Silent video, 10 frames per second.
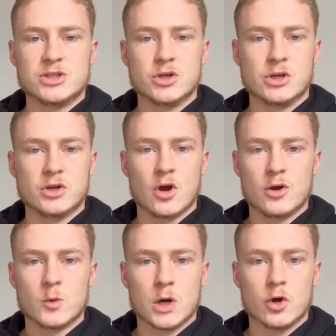You can go
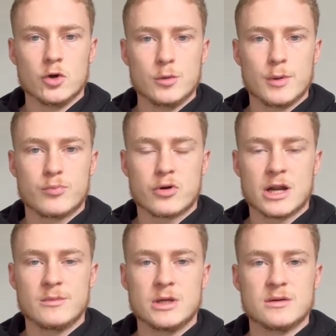to an uber
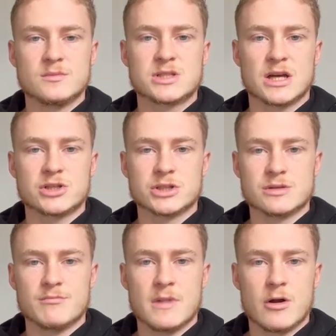premium such as a
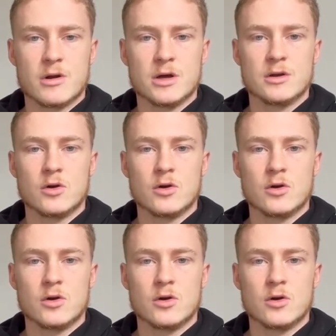Merritt